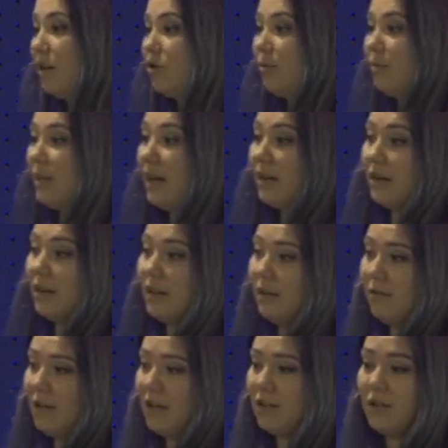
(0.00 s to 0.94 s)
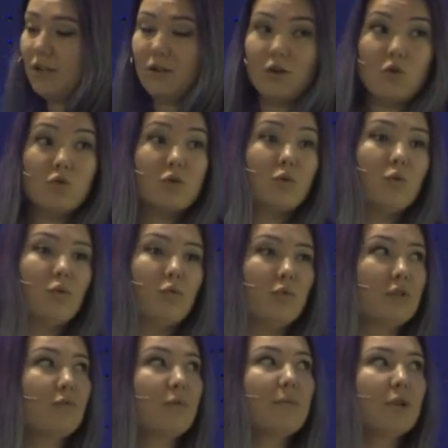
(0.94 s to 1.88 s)
to make an event, Node School
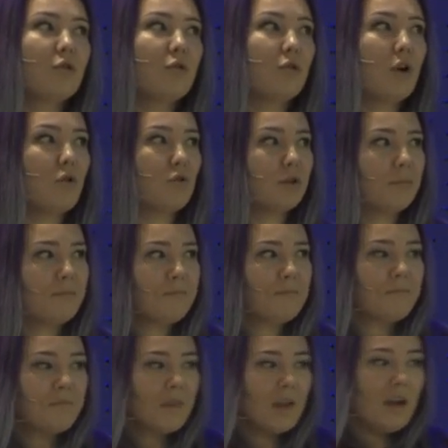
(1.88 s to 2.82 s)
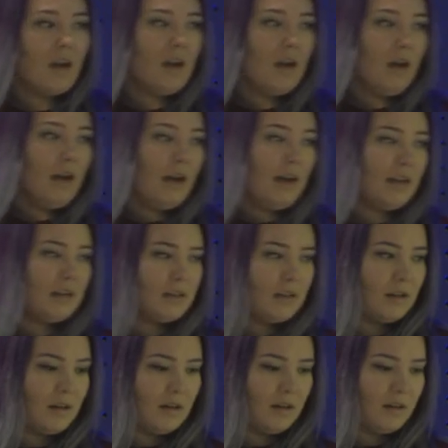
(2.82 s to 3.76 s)
with Women Who Code. And
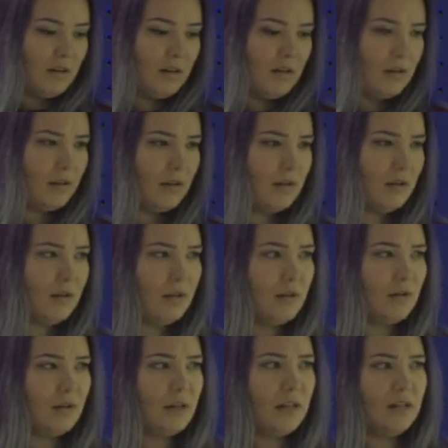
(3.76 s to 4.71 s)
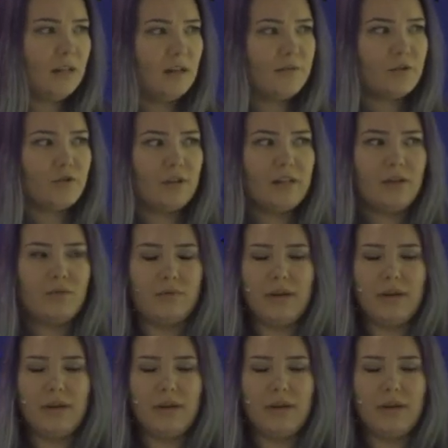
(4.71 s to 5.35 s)
in Australia, we